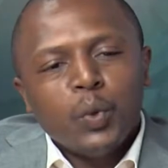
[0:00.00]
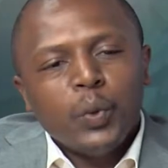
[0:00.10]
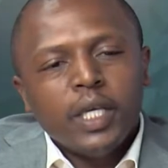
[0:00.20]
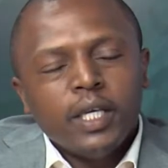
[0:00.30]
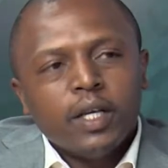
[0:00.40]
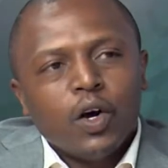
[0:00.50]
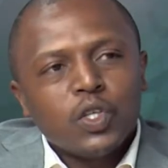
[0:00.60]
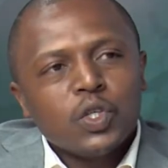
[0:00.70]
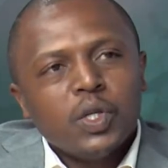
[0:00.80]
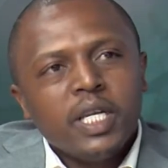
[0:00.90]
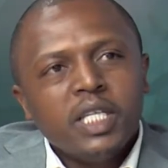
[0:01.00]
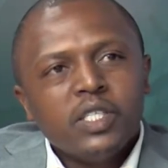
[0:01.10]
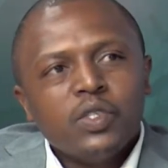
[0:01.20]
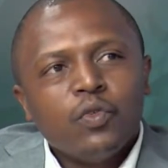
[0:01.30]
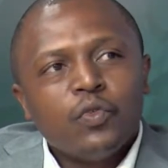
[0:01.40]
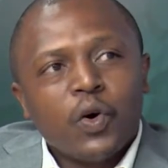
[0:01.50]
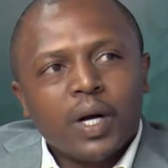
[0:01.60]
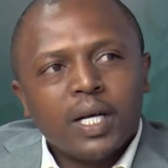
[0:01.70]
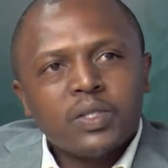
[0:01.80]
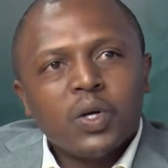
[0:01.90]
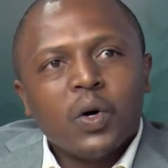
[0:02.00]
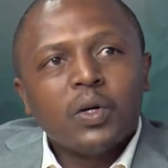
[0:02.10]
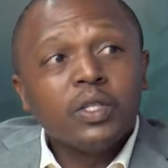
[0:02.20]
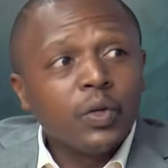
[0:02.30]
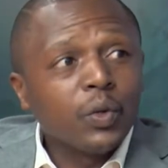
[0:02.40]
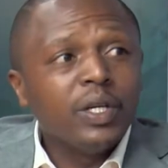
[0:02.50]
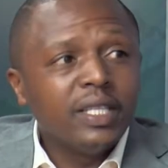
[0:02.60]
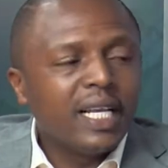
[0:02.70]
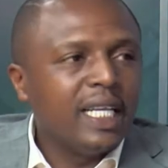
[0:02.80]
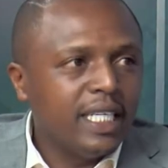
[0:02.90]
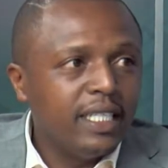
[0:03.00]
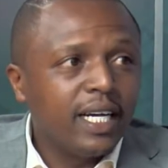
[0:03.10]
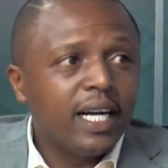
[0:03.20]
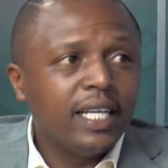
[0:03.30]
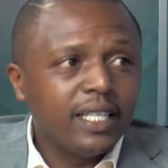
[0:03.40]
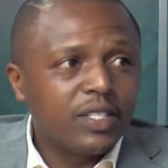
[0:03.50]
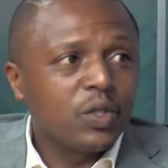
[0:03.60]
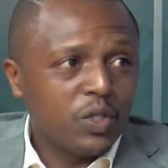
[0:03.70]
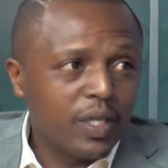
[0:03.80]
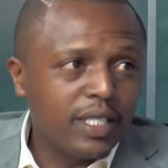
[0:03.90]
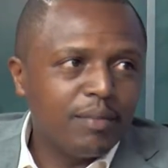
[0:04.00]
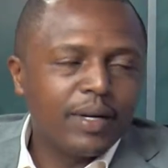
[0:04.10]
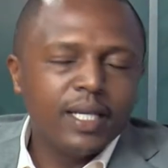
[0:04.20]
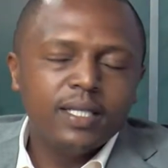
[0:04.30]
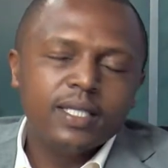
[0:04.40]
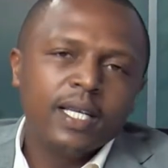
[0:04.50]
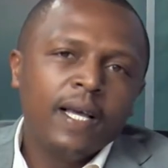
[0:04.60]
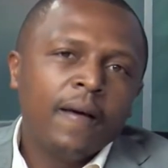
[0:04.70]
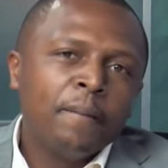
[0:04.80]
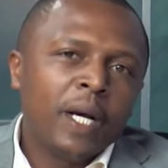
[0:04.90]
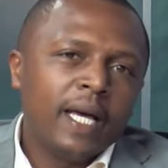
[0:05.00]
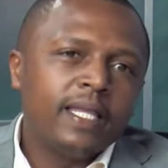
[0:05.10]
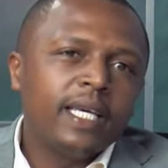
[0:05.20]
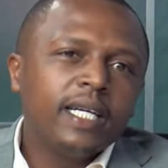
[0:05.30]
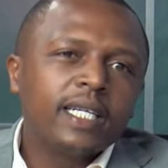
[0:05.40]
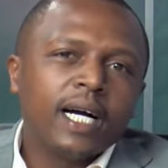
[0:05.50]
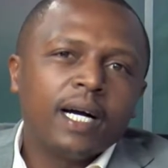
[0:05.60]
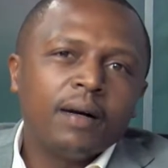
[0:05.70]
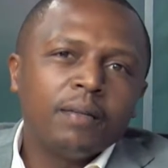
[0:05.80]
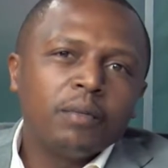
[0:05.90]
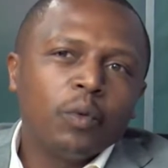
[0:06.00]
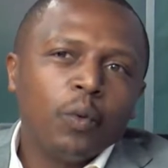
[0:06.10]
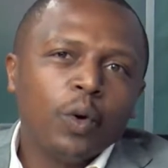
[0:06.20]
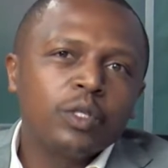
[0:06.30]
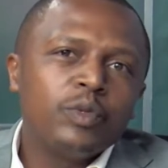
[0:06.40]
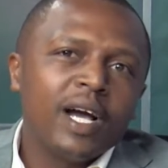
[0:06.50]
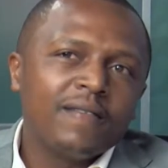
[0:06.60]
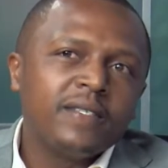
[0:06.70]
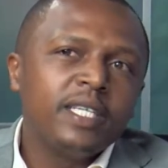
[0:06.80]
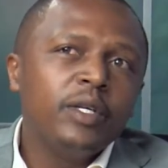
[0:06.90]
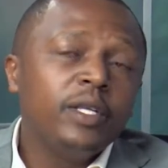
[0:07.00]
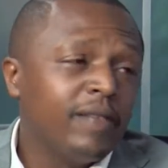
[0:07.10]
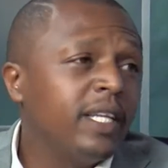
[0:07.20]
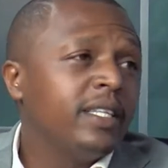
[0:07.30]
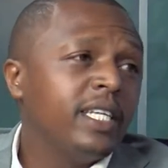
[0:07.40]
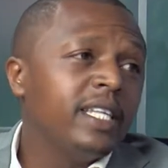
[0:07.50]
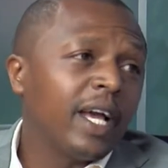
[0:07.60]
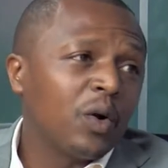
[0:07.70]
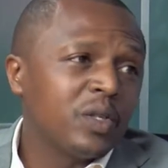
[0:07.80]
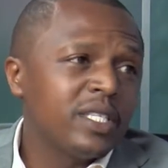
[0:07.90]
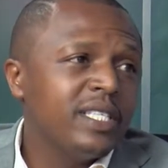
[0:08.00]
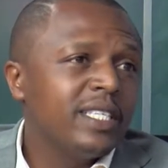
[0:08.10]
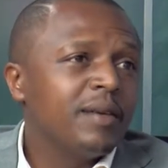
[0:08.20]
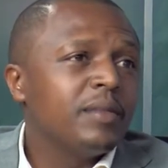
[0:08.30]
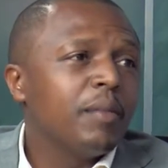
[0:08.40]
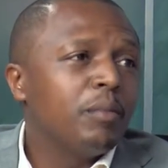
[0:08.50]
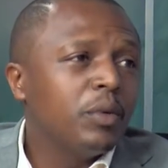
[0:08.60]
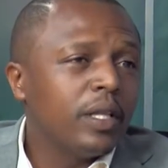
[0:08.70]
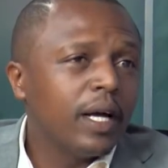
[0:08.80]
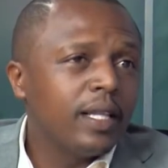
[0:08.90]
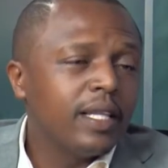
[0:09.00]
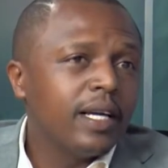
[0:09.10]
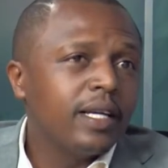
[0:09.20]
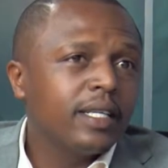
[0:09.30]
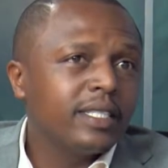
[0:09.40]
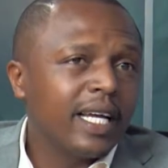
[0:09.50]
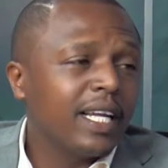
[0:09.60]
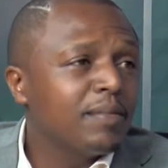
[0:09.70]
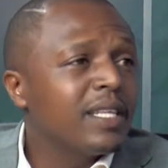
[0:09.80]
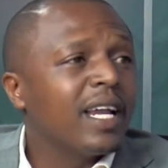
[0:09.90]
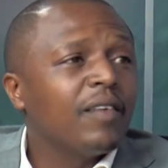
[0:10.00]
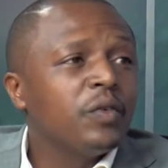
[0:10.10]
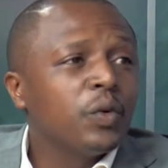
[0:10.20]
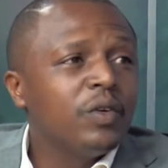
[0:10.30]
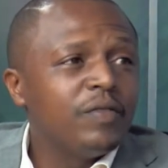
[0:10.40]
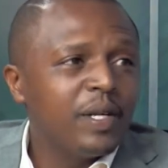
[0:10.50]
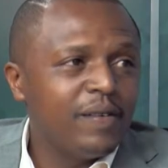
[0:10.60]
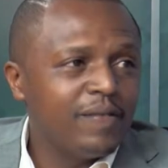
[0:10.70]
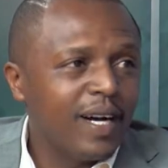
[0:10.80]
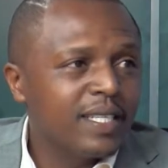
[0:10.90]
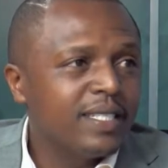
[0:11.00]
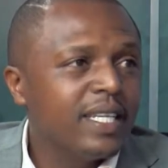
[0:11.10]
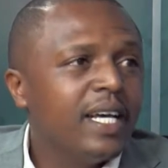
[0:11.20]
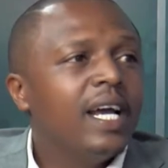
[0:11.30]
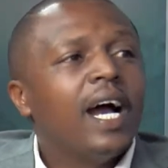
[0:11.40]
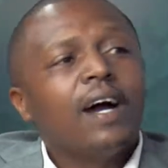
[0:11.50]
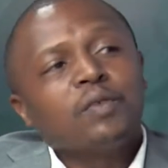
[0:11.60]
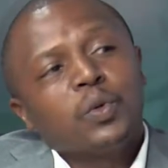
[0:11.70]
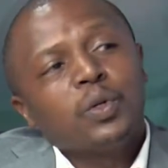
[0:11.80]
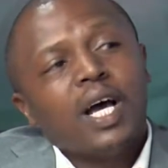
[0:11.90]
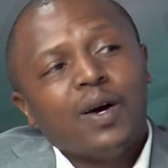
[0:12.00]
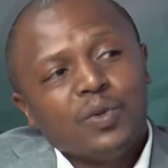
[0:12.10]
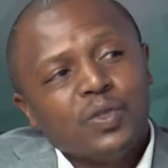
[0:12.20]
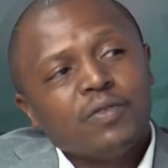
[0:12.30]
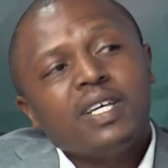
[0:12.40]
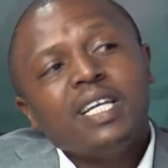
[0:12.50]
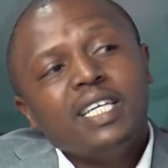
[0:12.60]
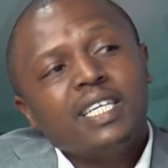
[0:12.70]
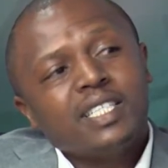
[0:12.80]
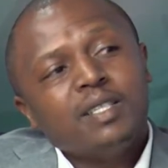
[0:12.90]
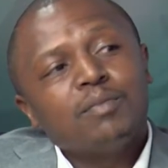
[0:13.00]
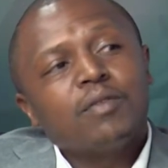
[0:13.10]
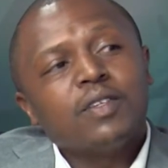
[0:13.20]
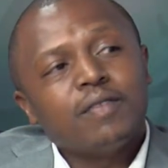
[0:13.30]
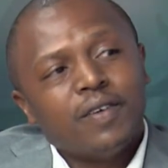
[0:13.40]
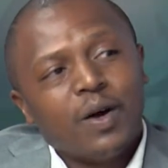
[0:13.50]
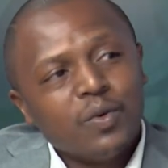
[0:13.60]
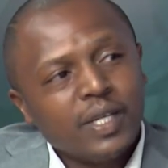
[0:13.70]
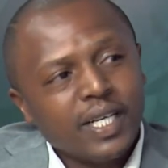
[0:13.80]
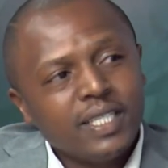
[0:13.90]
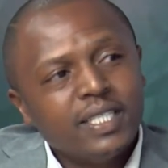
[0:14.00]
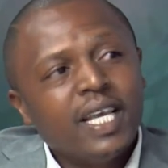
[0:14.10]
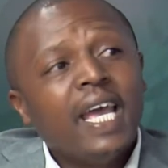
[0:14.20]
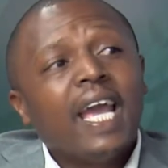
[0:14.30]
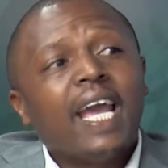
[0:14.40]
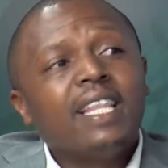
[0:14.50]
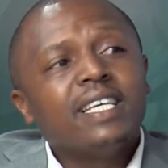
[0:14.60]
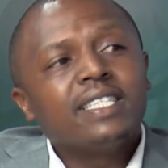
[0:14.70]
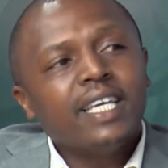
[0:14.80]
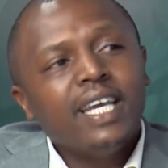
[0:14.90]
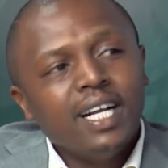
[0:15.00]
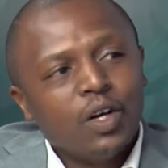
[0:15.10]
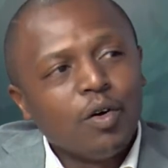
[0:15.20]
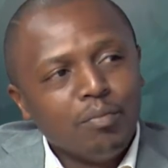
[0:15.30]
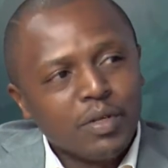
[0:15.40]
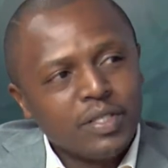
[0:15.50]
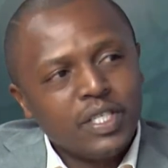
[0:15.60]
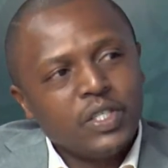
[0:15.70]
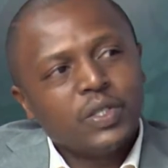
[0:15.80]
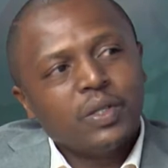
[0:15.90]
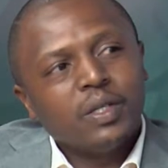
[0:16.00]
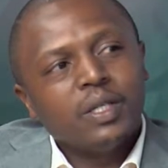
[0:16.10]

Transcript: we also need to focus on growing the leader in the social enterprise. I think uh, what we have seen even within the ecosystem, the, uh, the startups that have grown very fast, have grown out of the leadership of the founders and the skill composition.